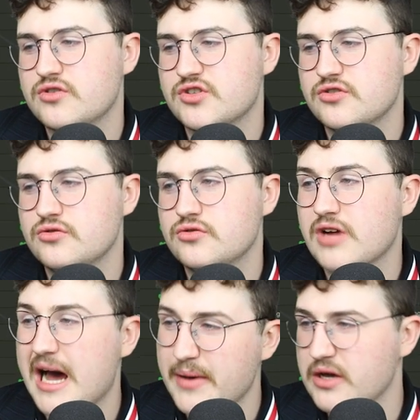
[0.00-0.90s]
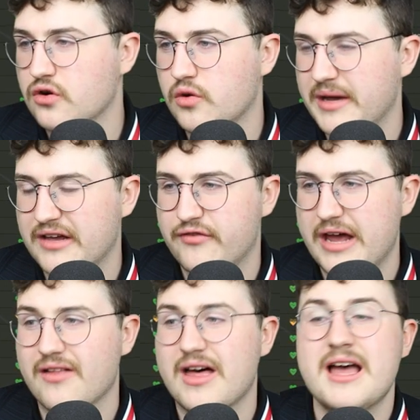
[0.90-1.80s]
to grab a goal, big
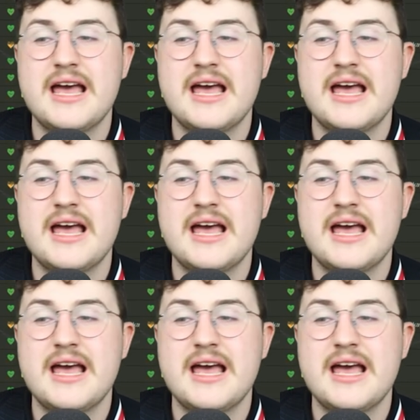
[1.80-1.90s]
fella.